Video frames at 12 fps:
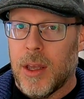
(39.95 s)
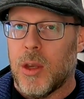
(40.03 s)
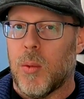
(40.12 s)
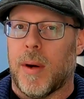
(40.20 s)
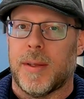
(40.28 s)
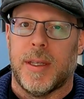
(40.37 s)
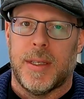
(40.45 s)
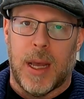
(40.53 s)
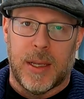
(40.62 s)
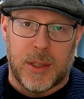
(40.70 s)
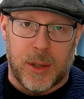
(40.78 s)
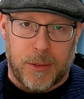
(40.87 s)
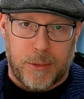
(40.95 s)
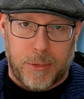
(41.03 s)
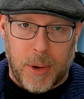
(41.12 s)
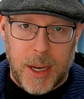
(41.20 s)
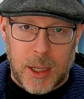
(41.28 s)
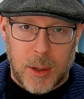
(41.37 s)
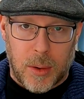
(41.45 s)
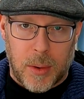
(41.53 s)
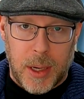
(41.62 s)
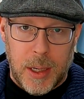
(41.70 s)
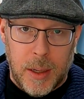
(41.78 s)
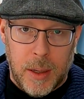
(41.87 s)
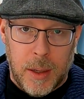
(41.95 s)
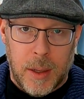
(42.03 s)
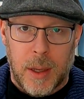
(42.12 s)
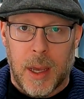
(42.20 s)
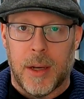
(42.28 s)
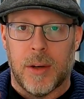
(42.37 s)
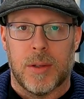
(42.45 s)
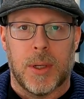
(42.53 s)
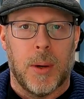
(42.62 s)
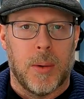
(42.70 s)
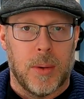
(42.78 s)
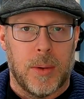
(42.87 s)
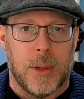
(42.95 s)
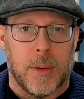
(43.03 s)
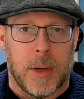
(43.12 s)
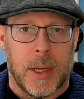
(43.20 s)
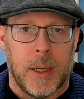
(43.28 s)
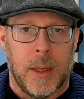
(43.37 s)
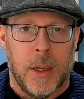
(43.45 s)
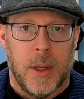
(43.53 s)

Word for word: you want to test your free chlorine and your total chlorine.